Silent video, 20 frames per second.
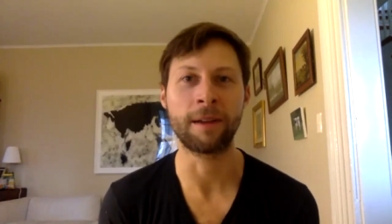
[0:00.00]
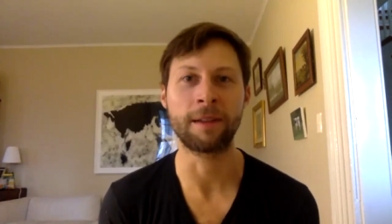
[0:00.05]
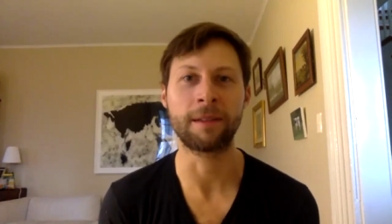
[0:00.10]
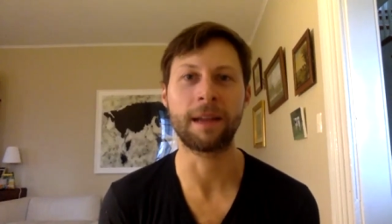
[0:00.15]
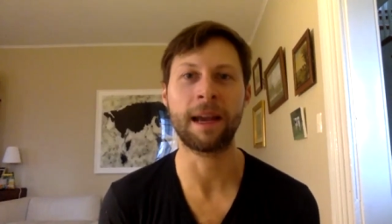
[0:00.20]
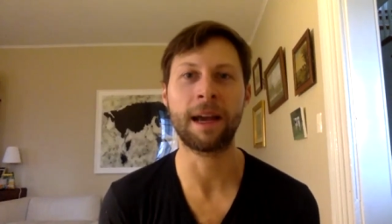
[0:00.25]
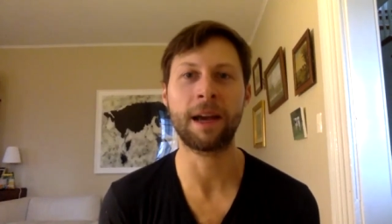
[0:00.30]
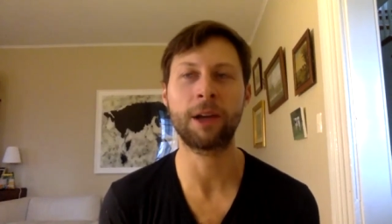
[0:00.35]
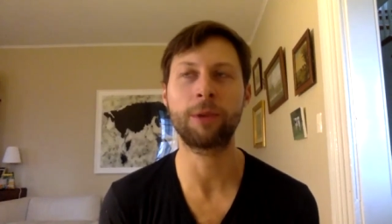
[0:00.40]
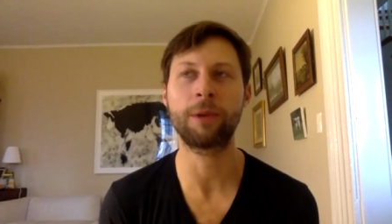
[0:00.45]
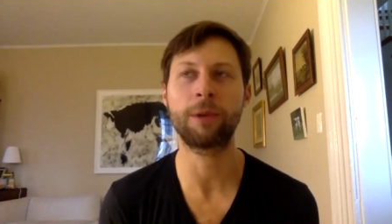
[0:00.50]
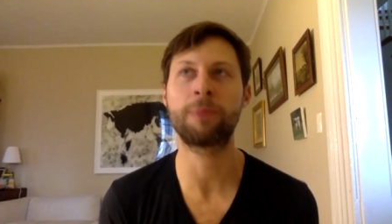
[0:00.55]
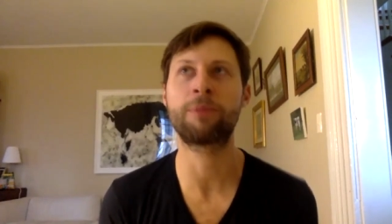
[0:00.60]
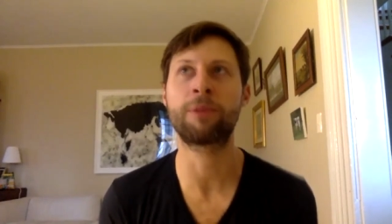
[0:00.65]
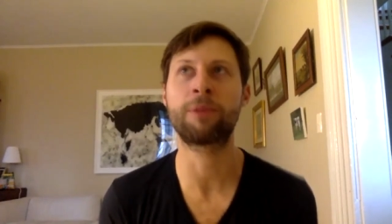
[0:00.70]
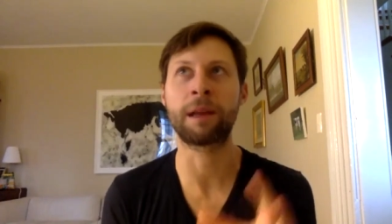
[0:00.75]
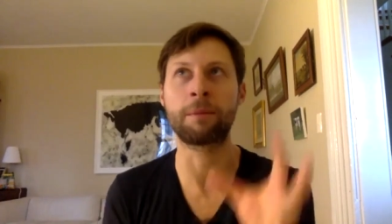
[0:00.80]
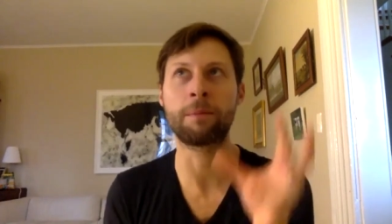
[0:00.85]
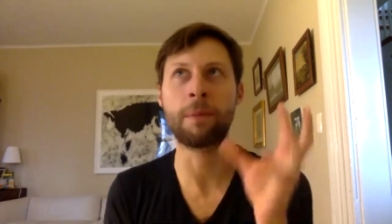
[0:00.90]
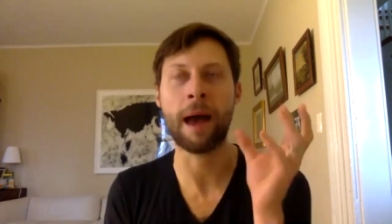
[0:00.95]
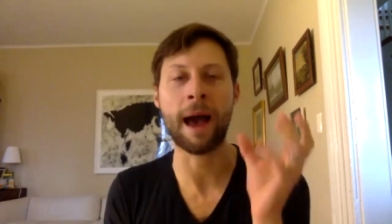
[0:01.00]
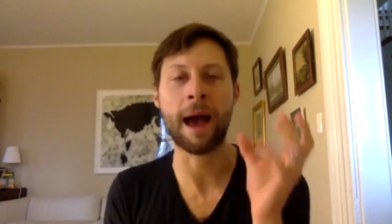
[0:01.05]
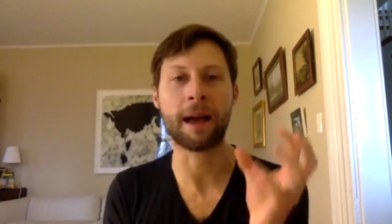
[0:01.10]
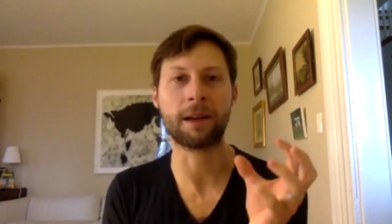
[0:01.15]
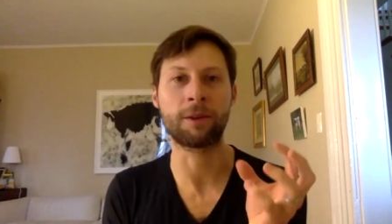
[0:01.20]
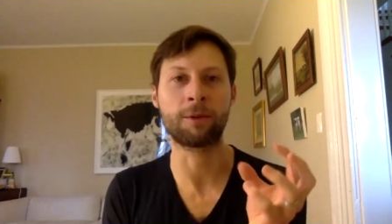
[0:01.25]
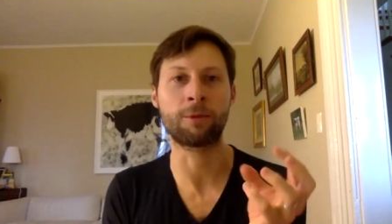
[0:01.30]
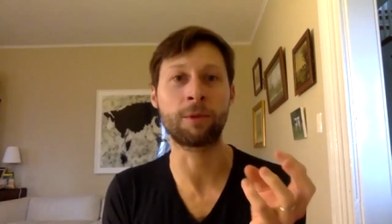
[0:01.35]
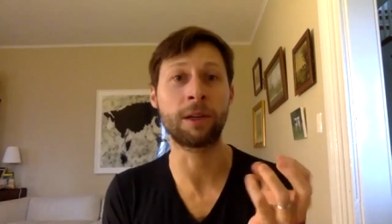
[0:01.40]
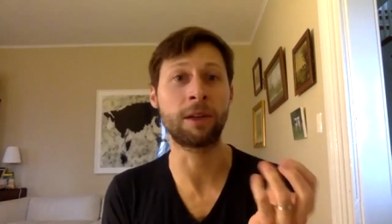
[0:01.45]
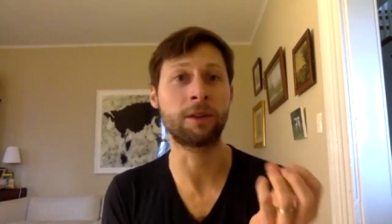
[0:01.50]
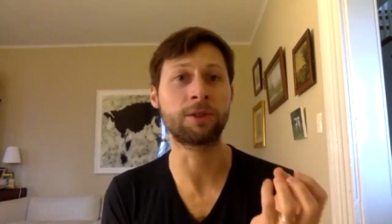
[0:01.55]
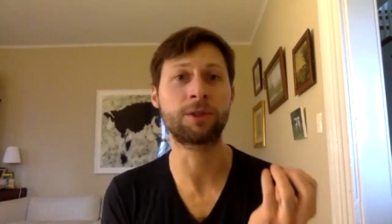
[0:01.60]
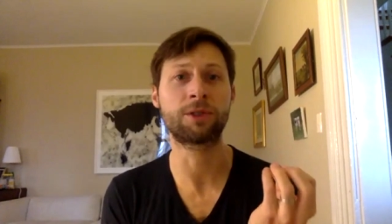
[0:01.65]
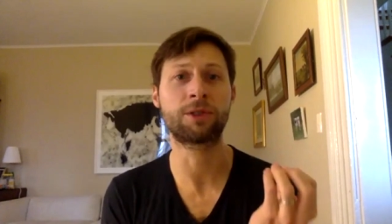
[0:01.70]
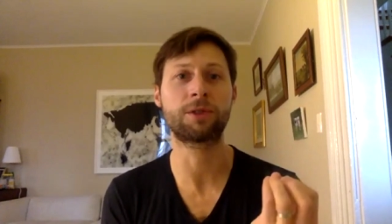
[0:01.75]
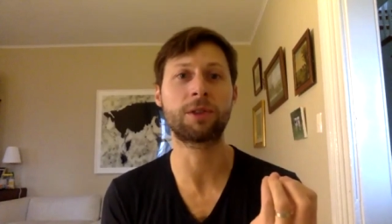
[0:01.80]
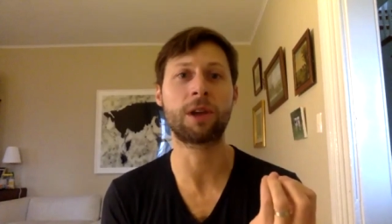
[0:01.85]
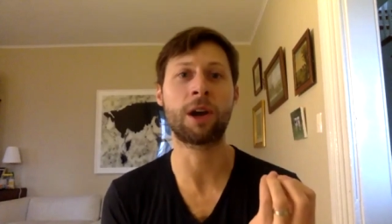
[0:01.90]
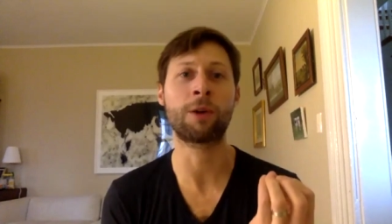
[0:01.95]
And how do we bring back a real,
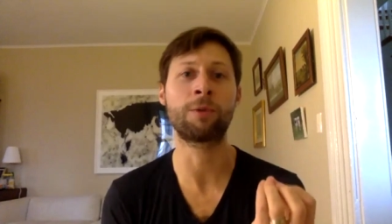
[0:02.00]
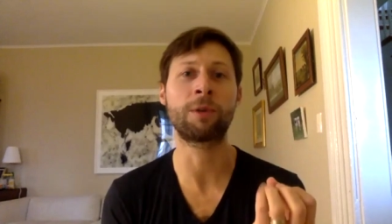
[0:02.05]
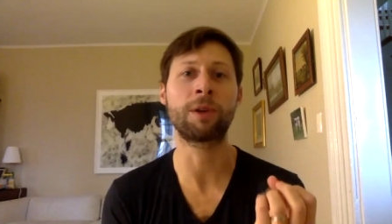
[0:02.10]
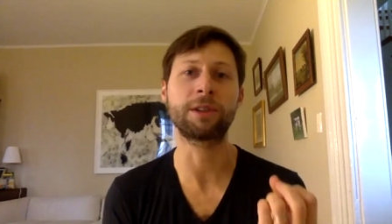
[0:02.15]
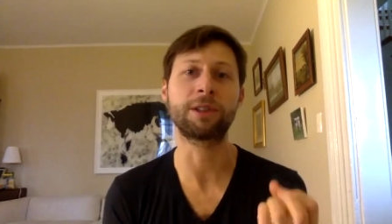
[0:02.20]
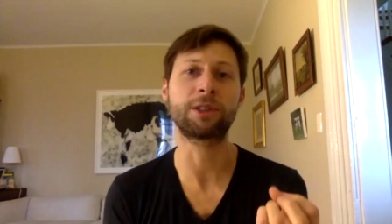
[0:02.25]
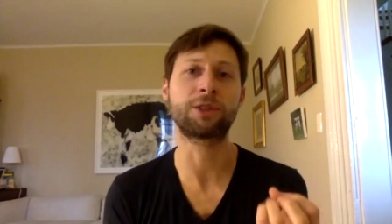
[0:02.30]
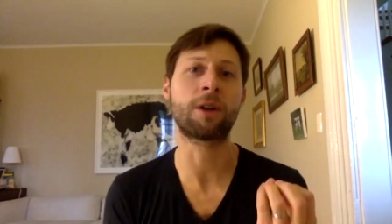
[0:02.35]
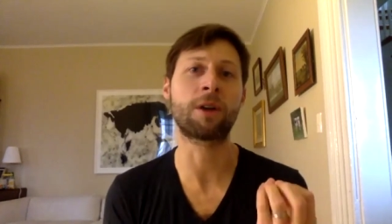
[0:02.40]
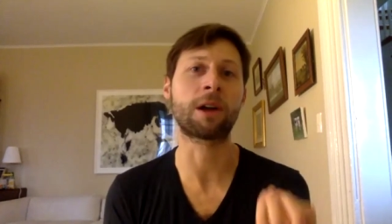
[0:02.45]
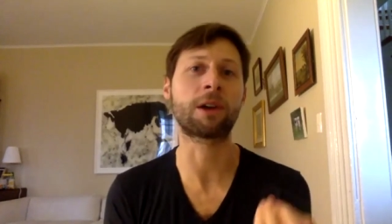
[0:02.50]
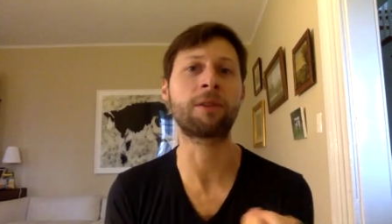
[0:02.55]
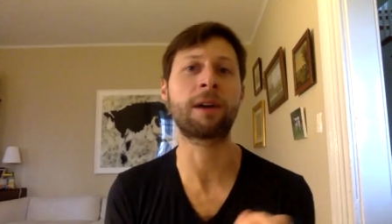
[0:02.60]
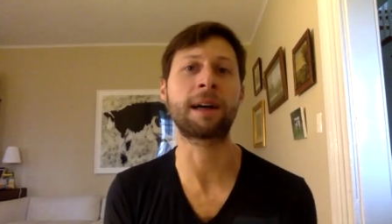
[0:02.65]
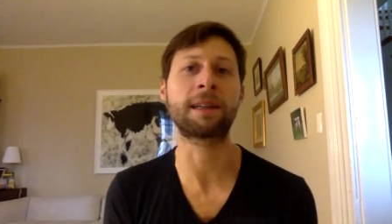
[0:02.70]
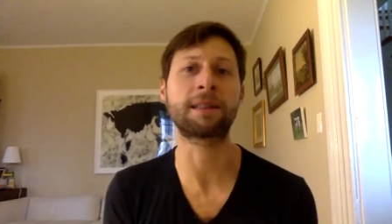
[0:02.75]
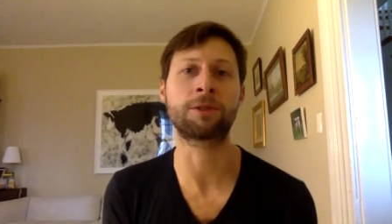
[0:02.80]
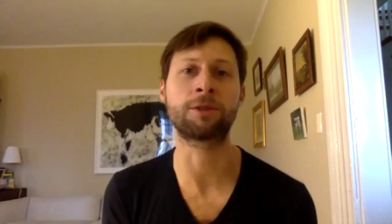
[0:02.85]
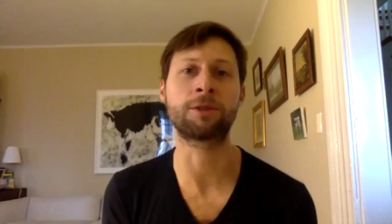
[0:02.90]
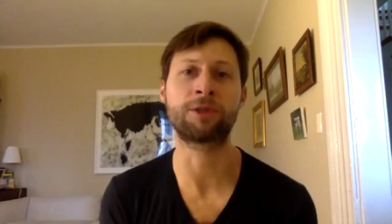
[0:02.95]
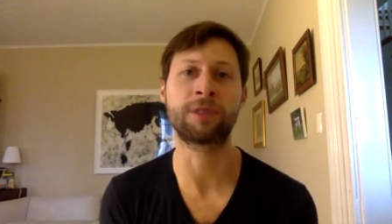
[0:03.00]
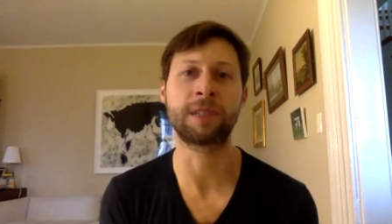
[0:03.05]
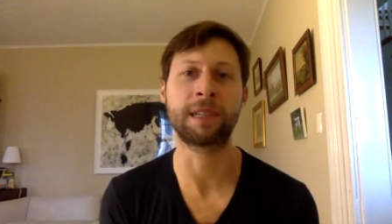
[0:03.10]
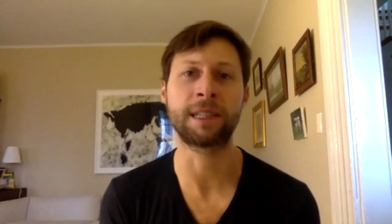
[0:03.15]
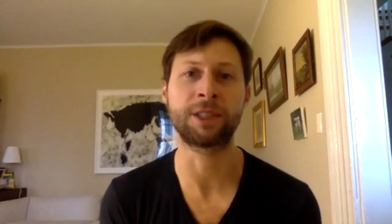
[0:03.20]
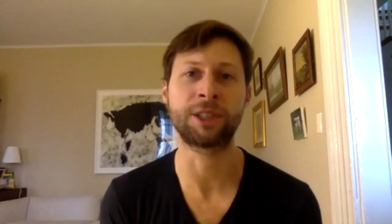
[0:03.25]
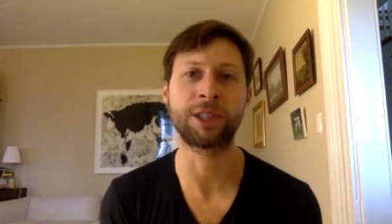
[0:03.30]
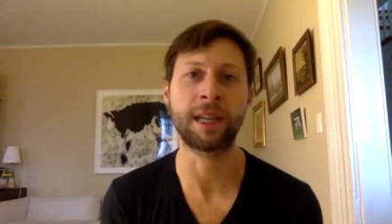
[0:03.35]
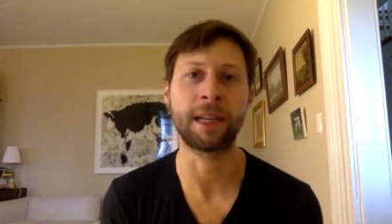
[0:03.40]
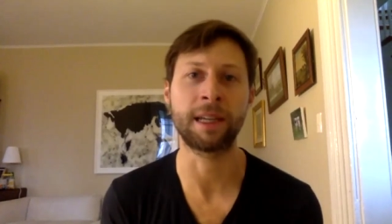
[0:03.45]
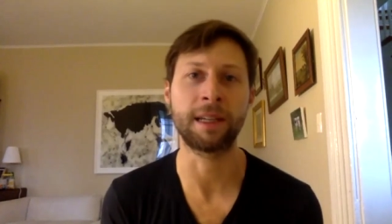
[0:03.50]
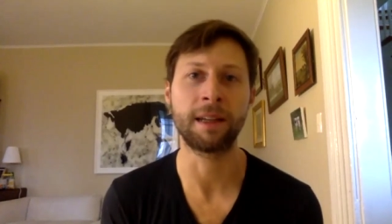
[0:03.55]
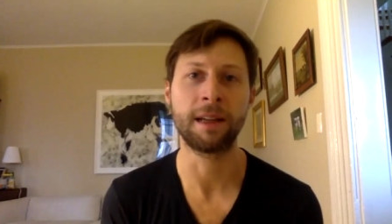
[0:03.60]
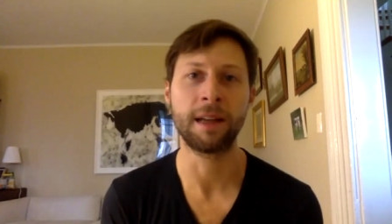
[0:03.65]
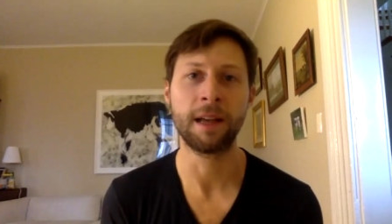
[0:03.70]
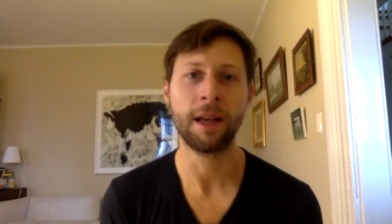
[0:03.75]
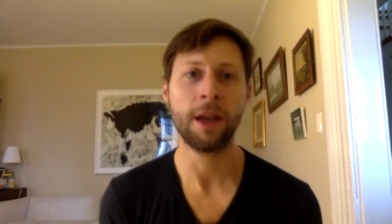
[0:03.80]
a really strong classical tradition